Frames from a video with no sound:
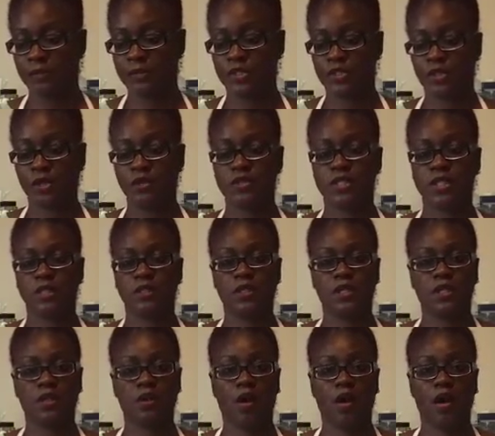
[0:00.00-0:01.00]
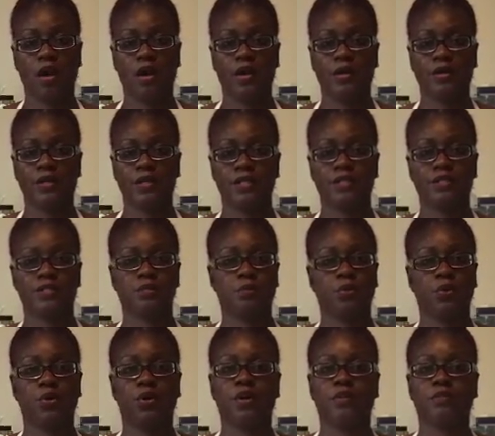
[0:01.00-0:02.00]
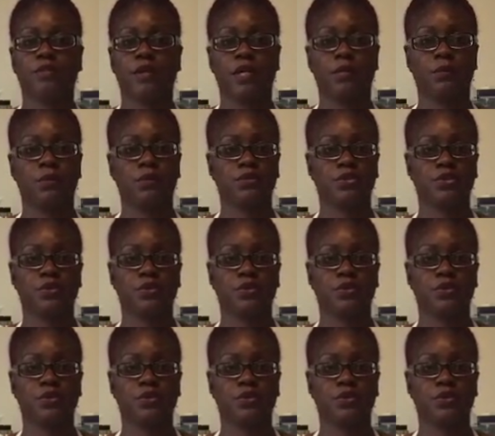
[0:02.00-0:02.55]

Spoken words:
Certainly lard is more available,